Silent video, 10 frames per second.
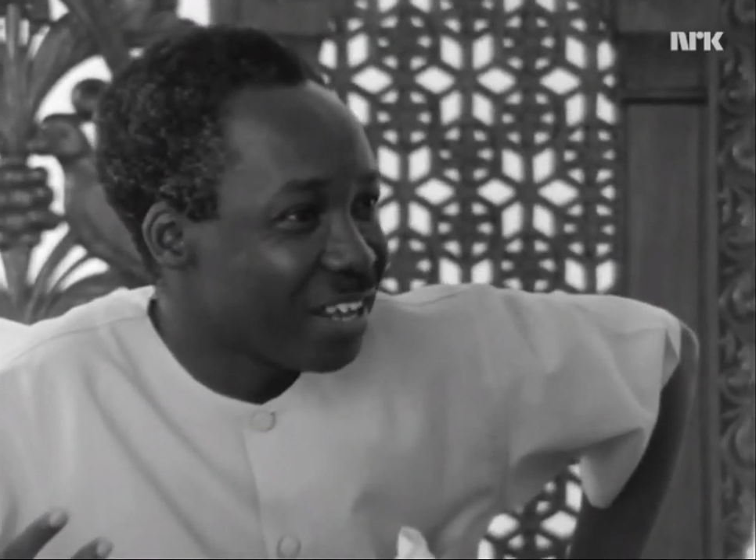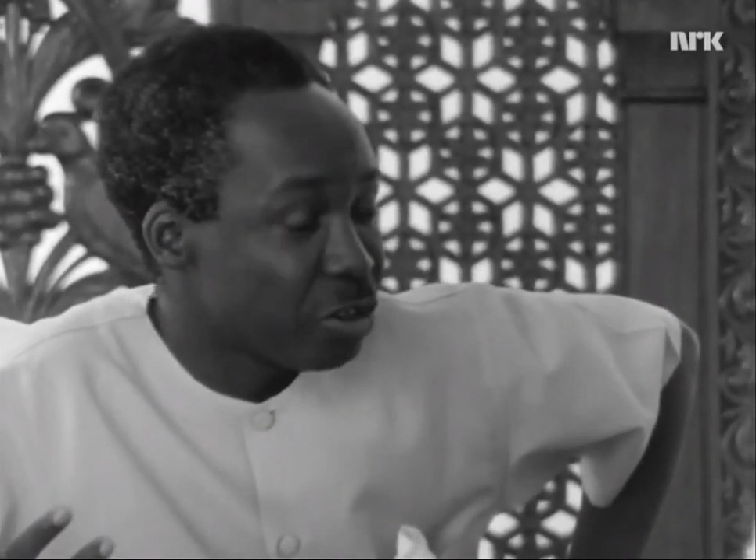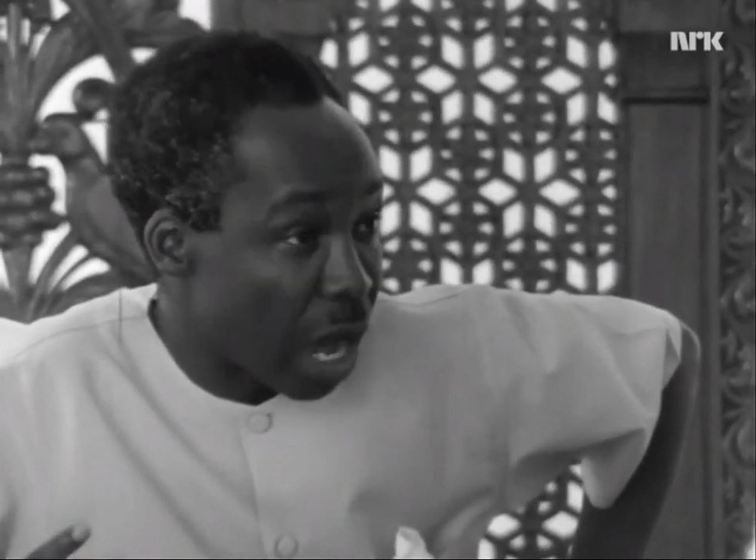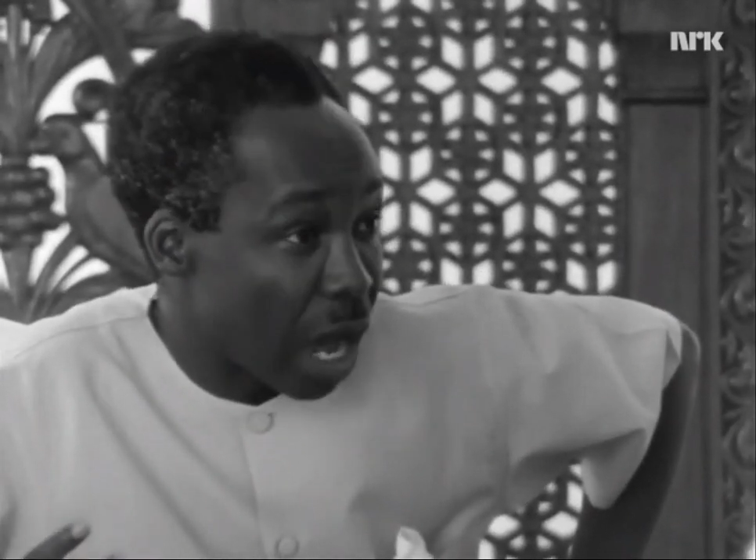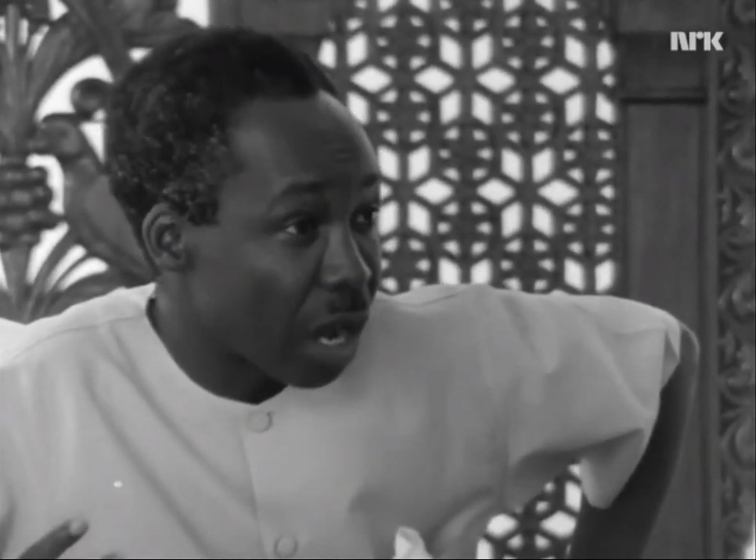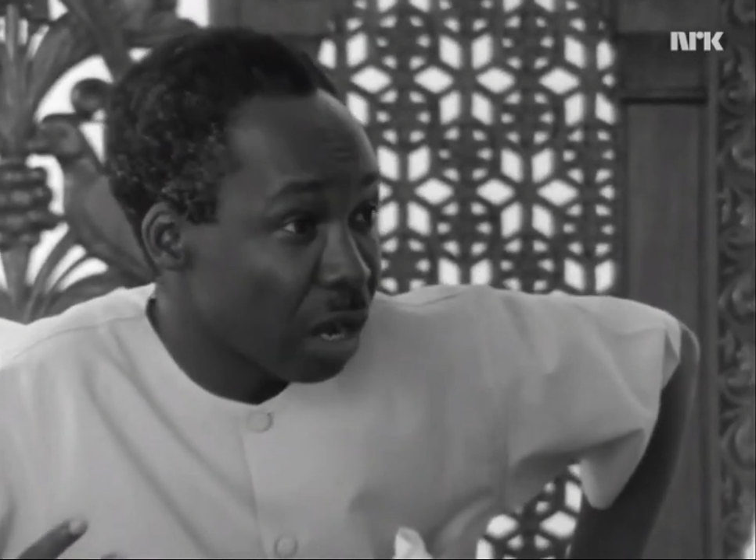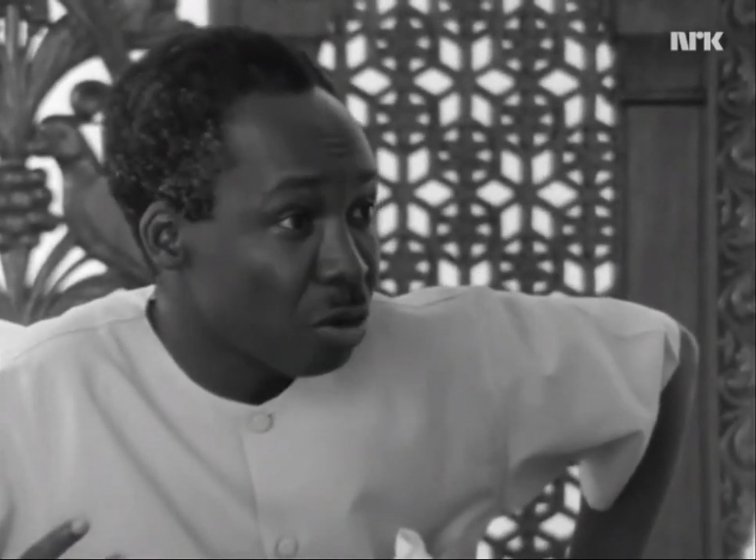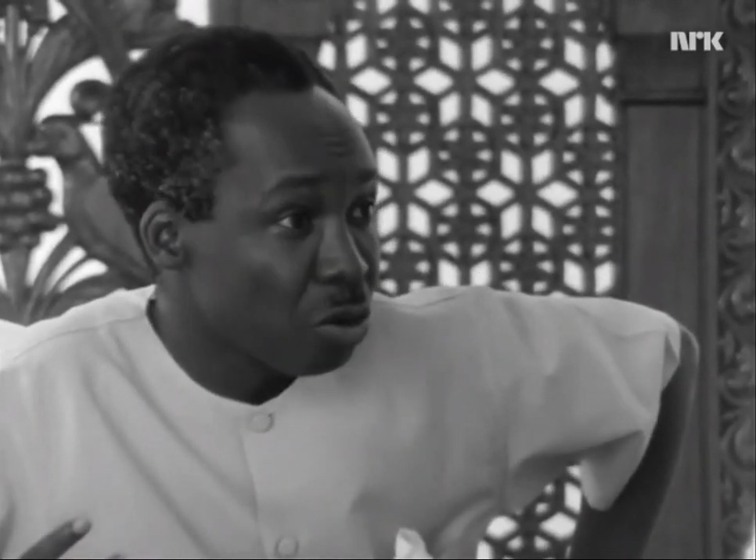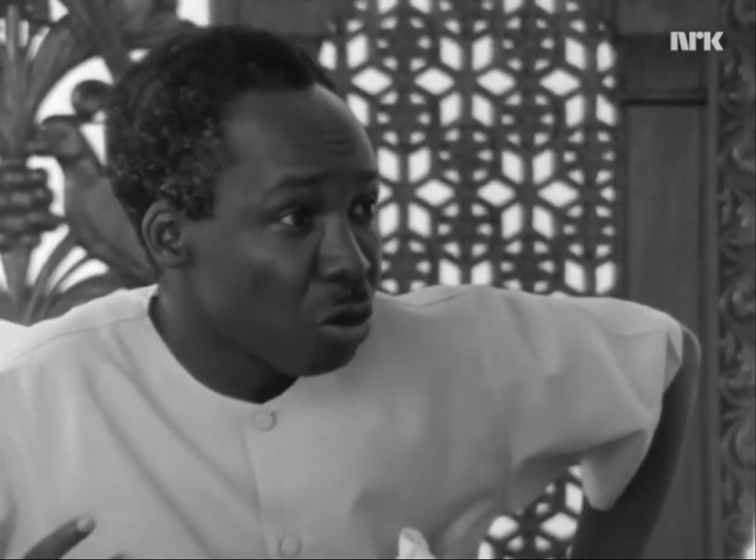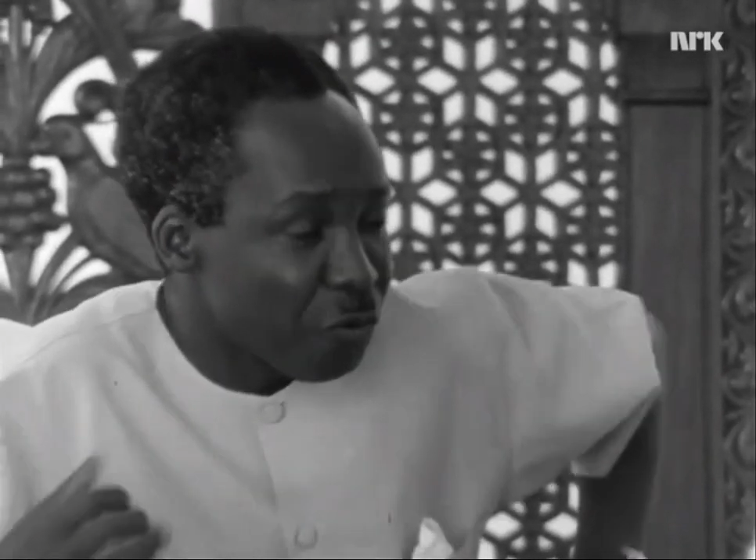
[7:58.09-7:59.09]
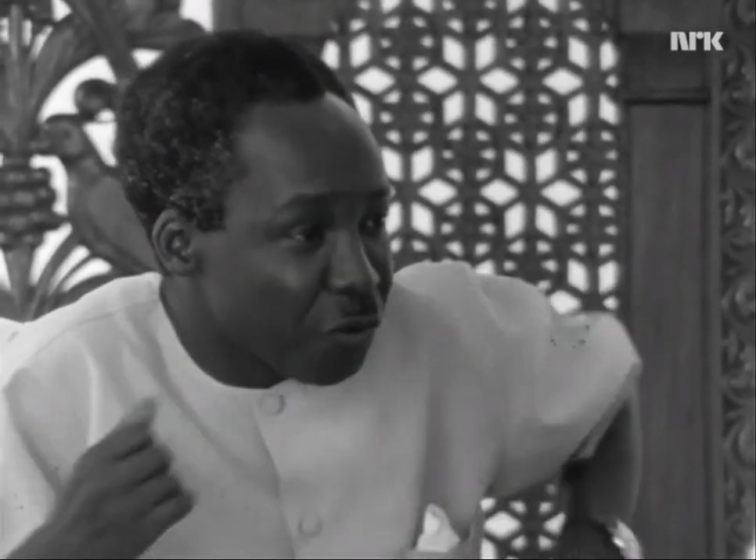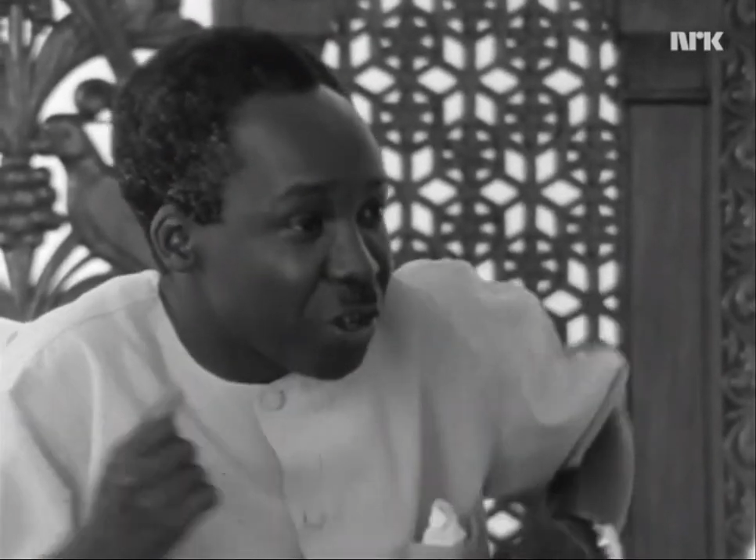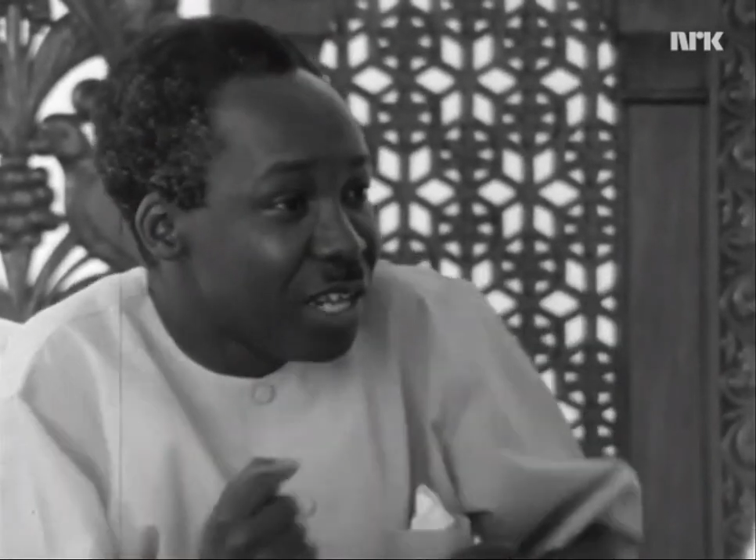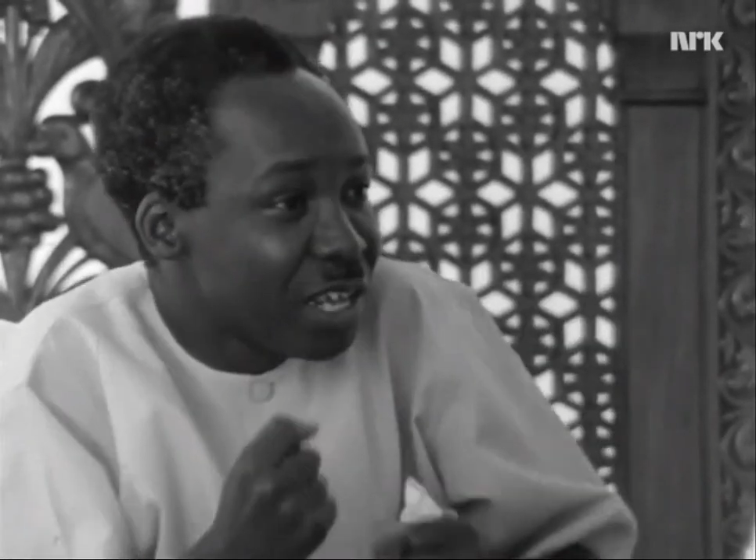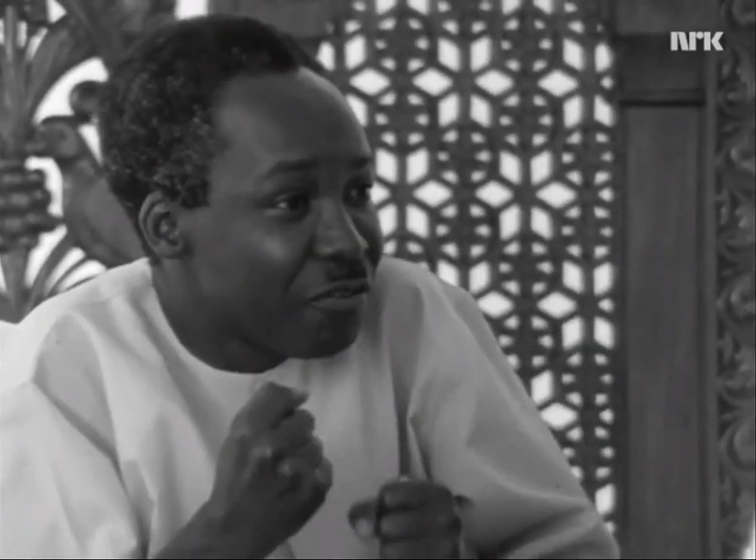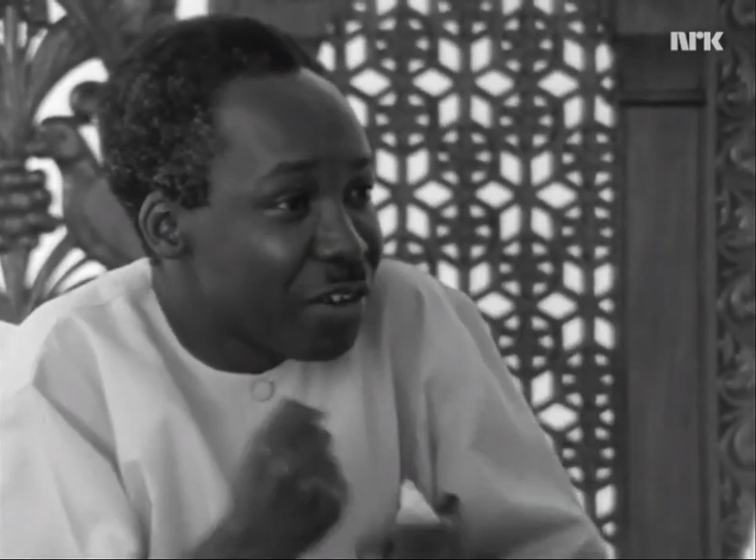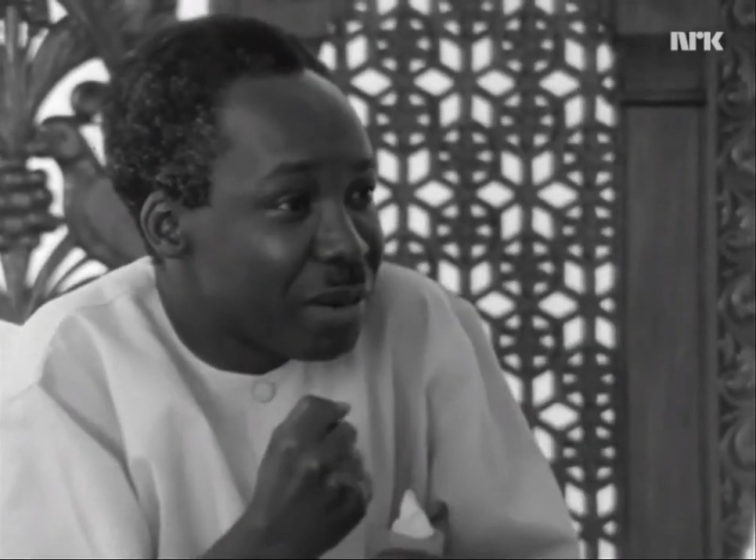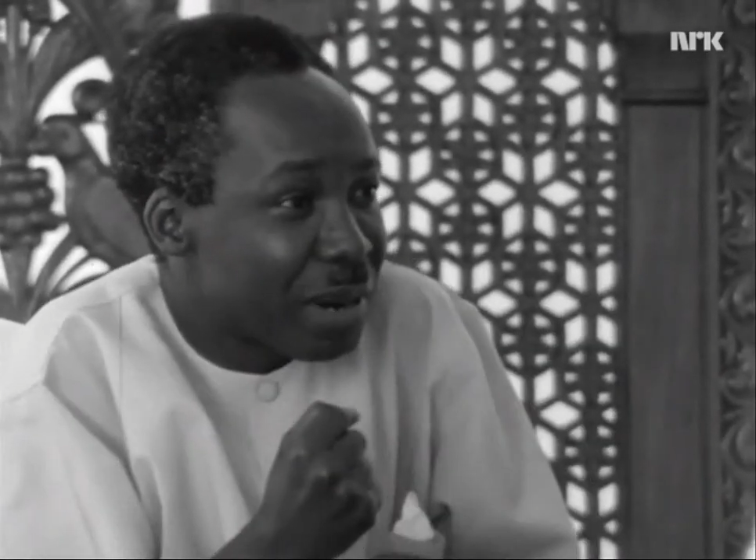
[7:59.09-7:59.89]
Young, feeling very